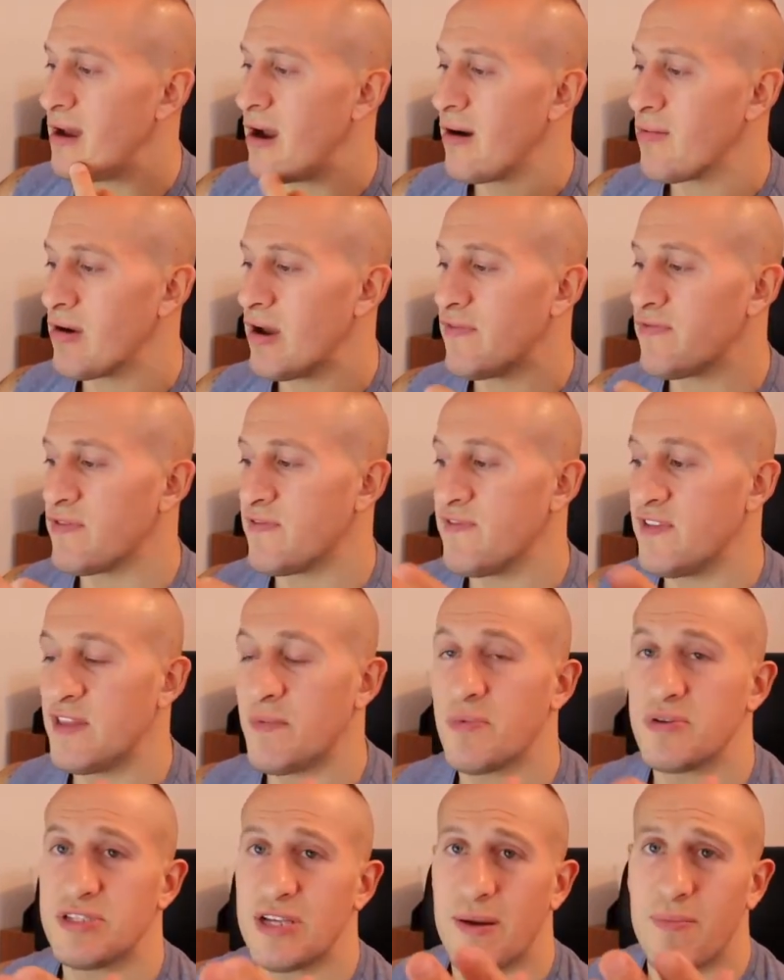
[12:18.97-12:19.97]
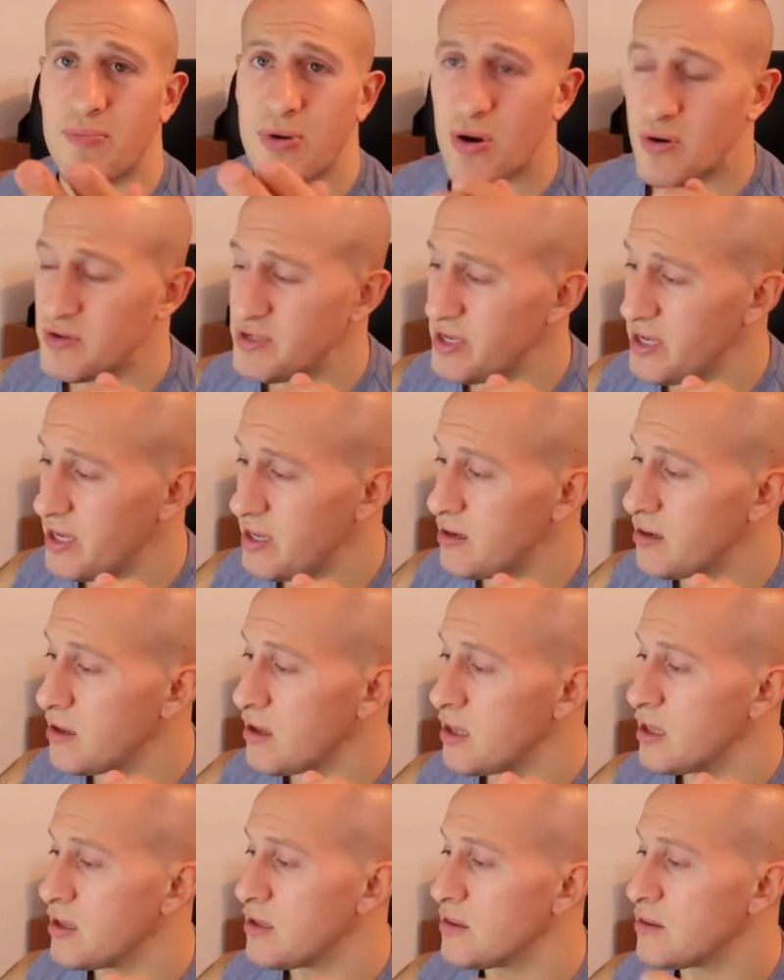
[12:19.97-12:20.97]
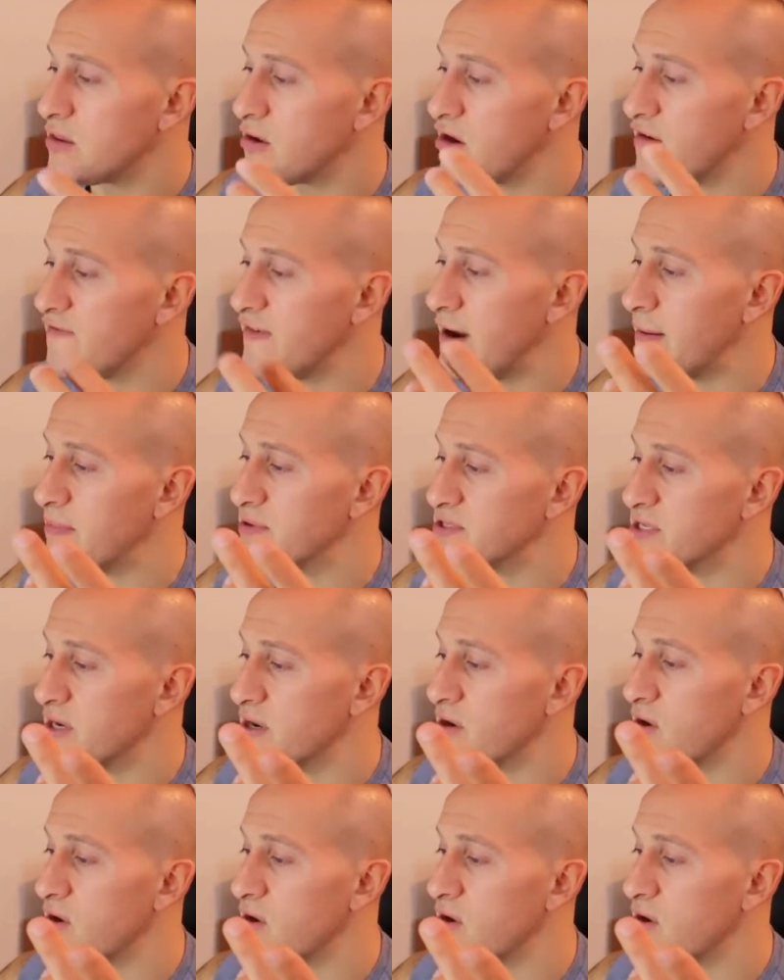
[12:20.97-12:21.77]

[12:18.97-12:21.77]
Roughly 50% protein, 35%